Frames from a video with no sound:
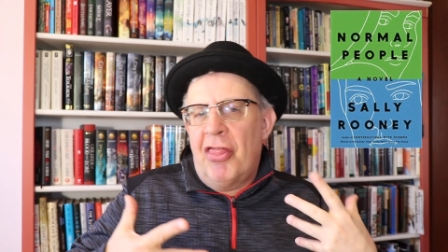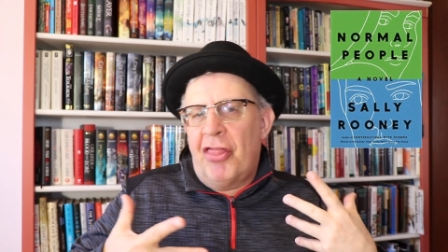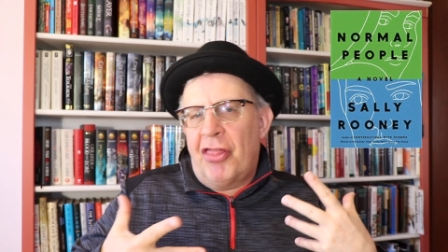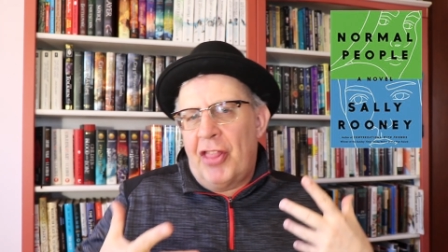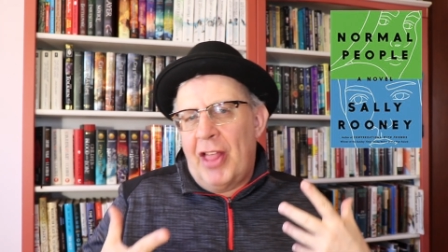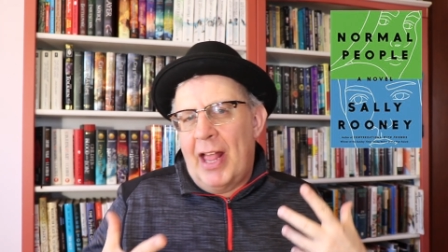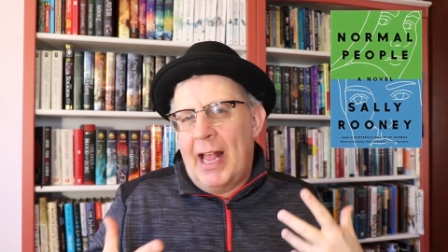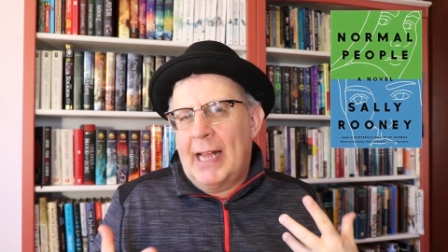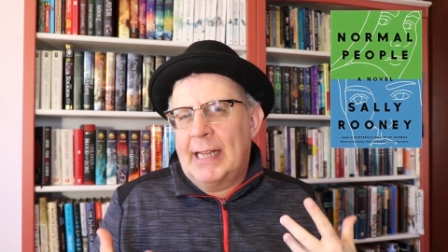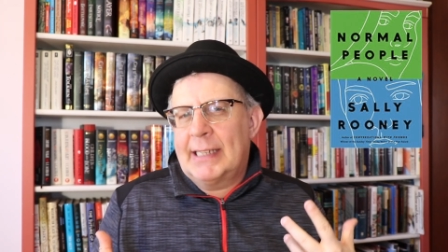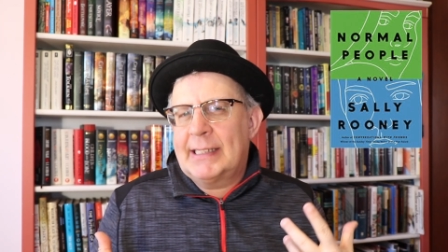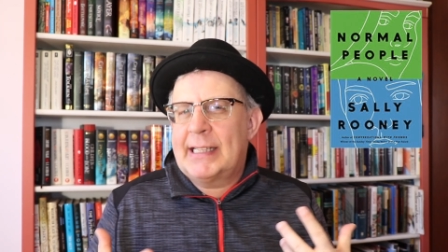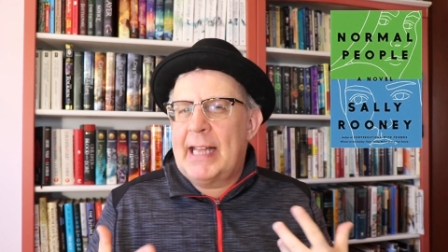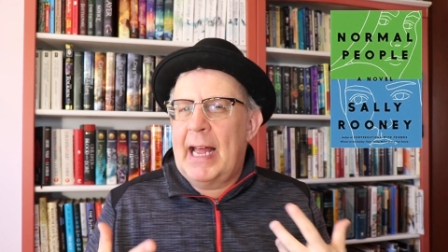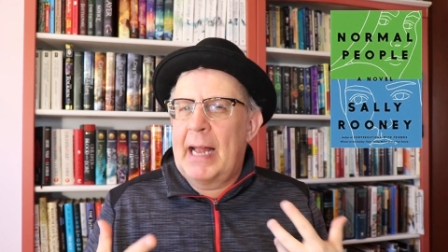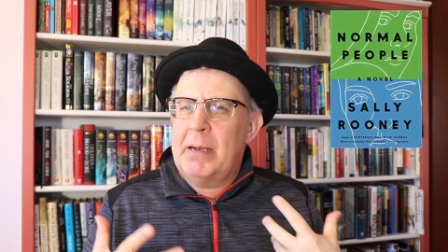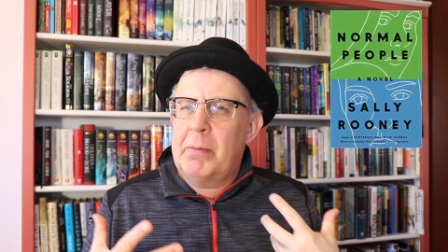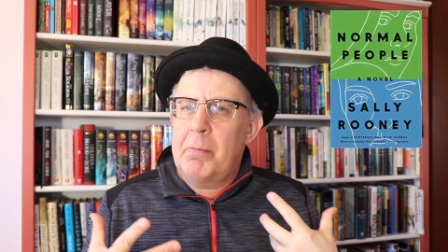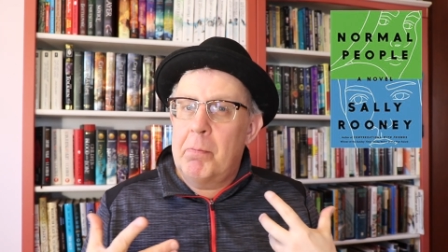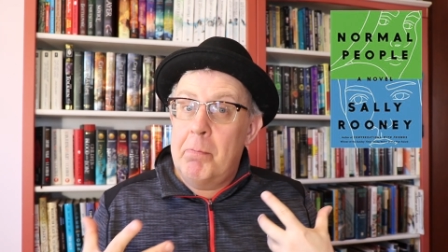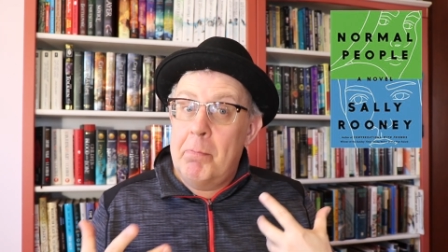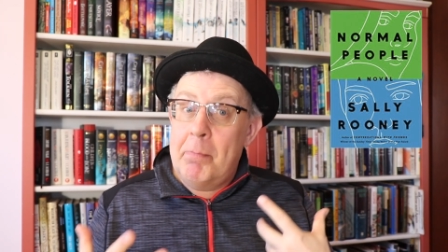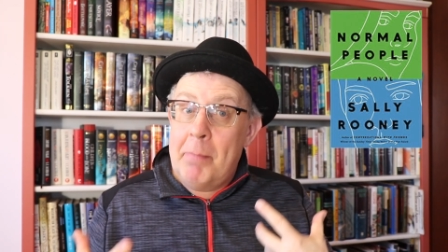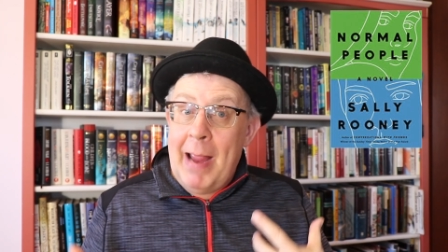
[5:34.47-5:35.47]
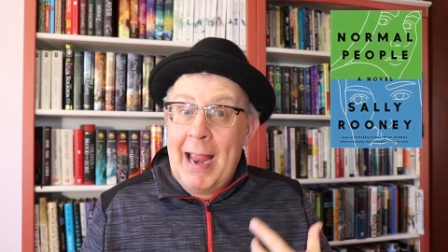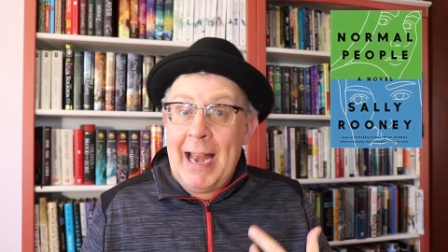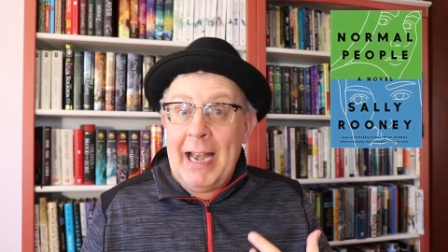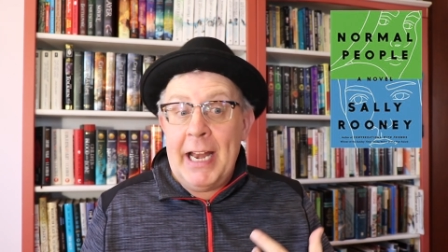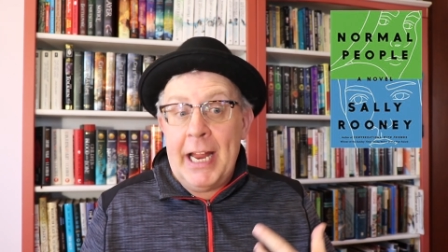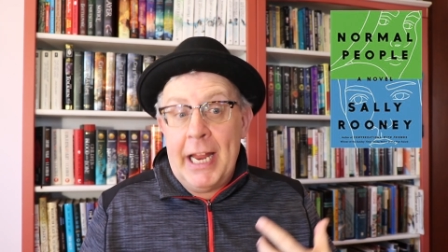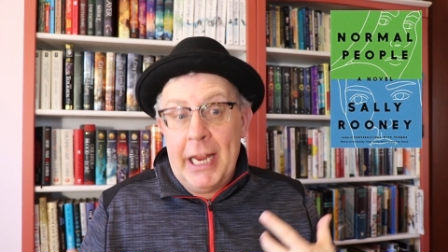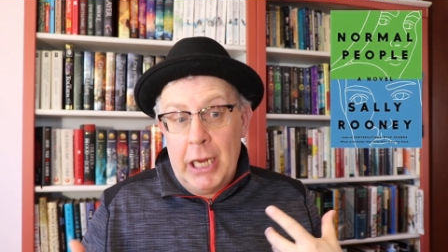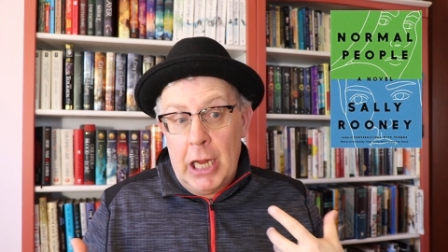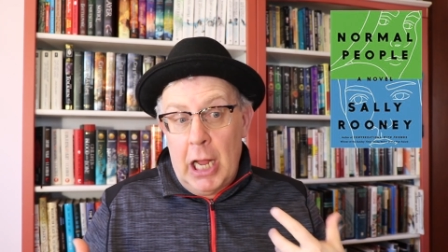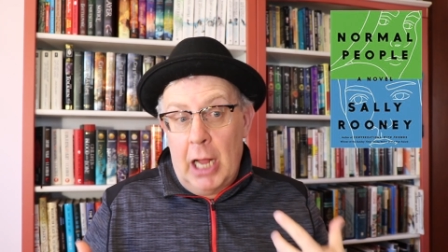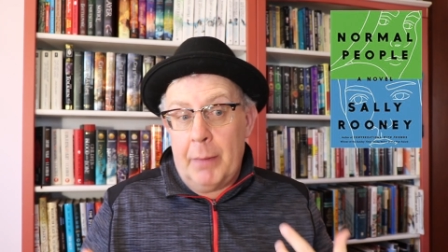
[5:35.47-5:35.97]
things that
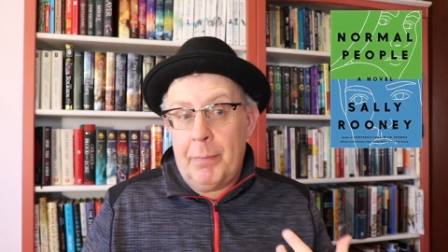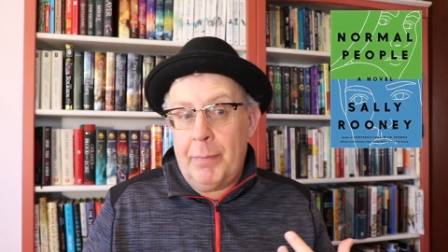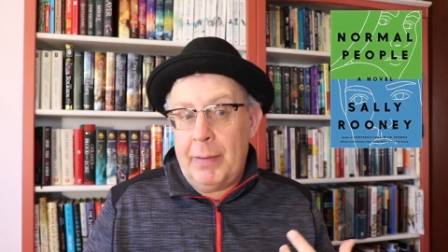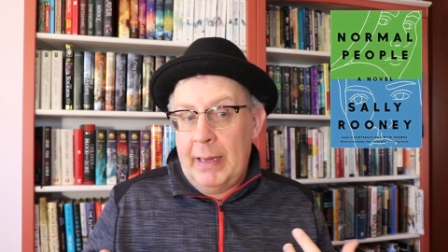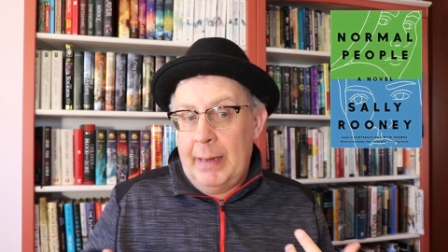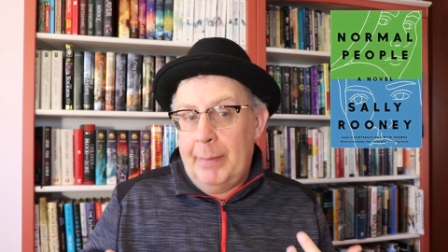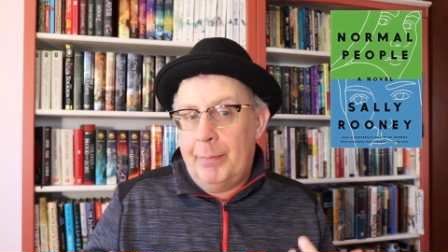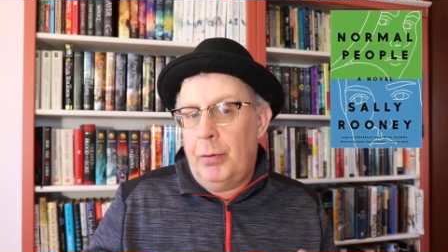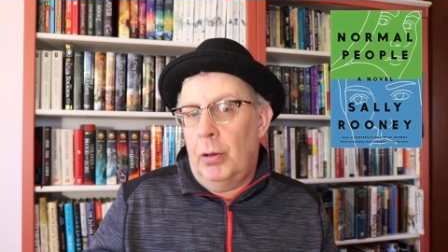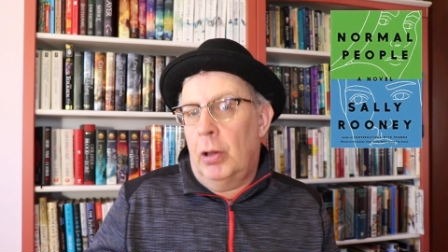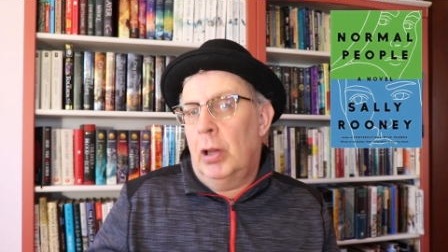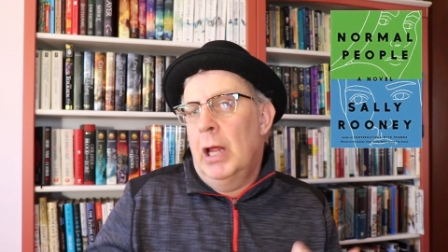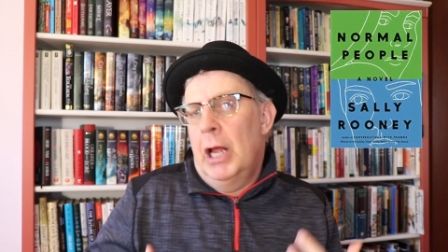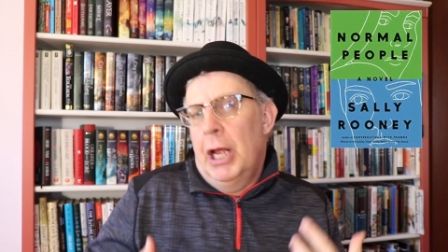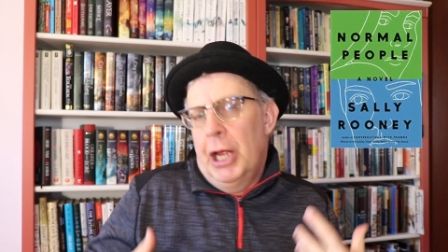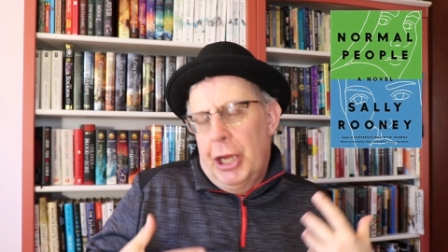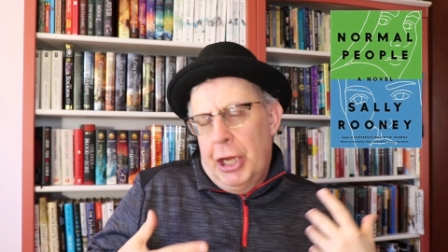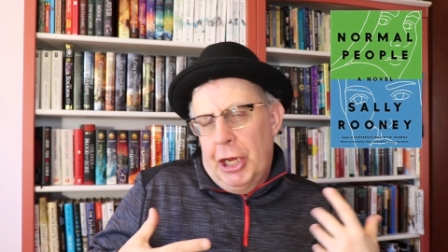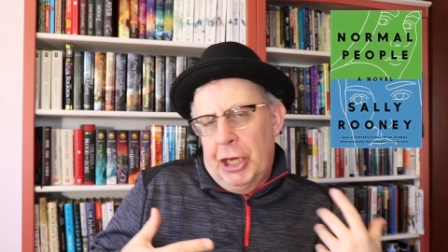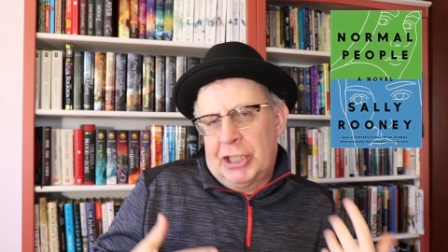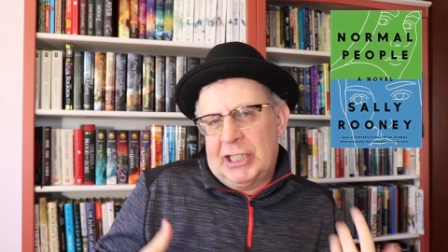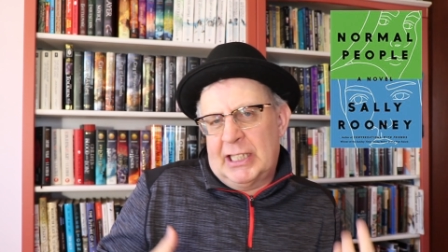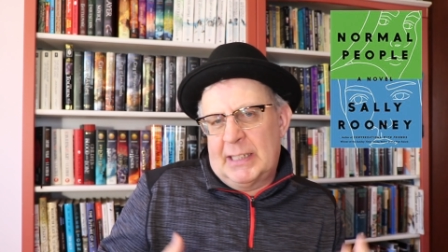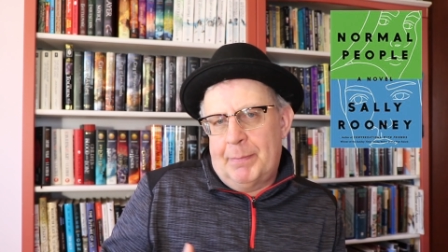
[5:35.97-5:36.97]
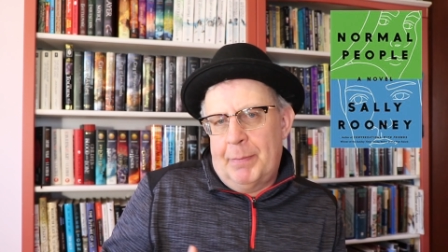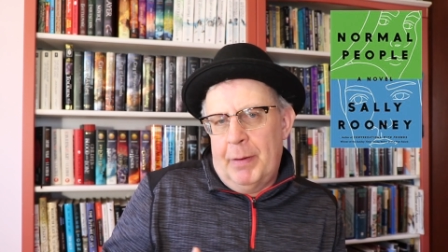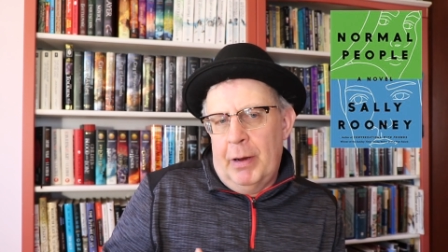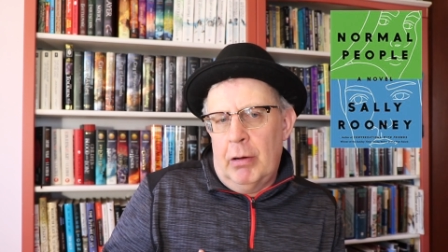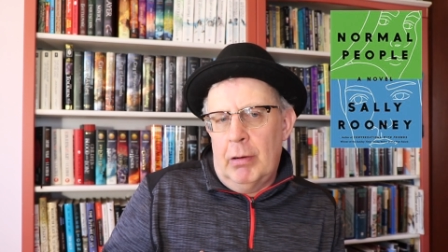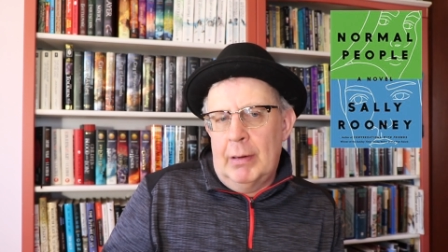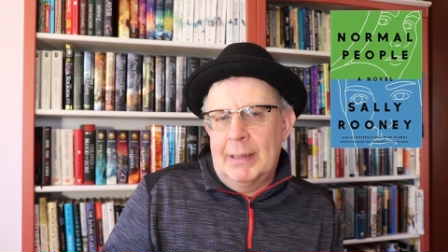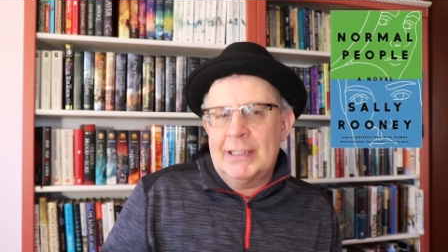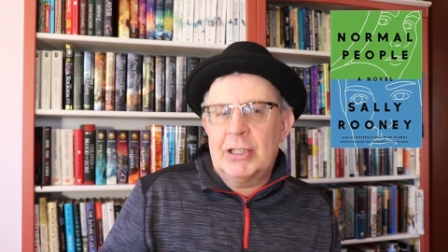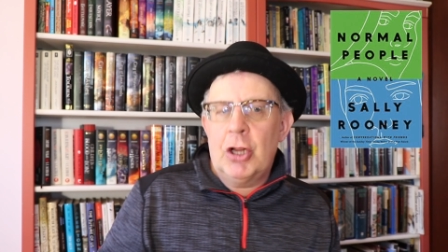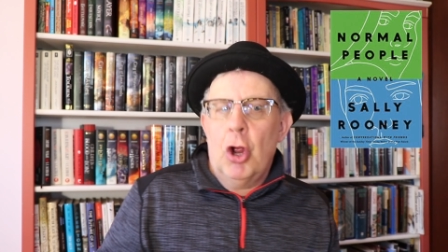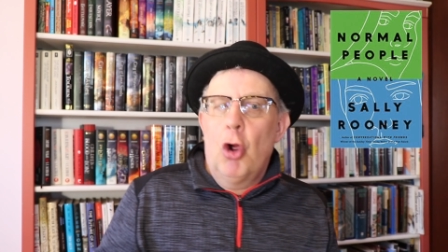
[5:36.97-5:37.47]
many young people
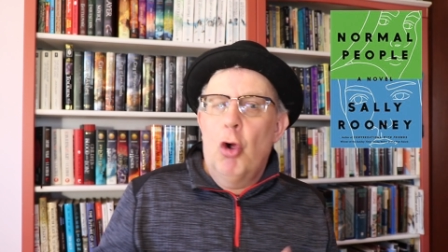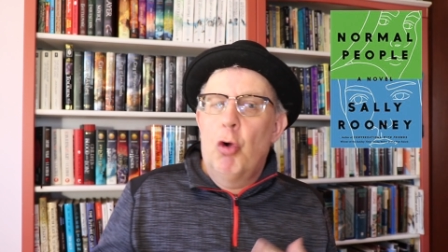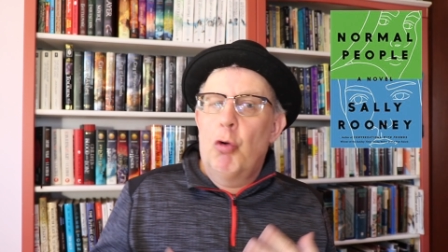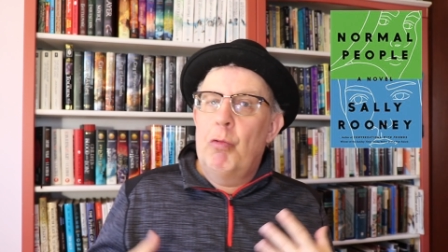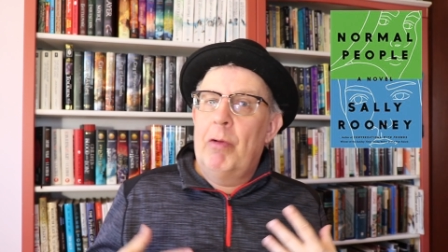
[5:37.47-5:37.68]
experience